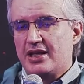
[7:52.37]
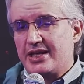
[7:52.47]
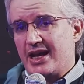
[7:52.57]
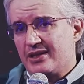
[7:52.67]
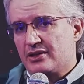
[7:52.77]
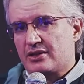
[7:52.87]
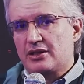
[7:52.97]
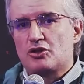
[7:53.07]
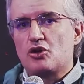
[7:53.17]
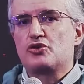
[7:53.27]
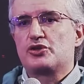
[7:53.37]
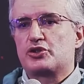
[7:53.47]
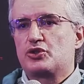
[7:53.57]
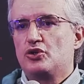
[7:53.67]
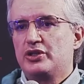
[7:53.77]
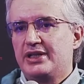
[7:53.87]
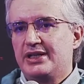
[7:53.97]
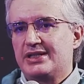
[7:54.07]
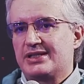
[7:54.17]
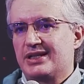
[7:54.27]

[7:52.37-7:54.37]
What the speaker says: The other cornerstone is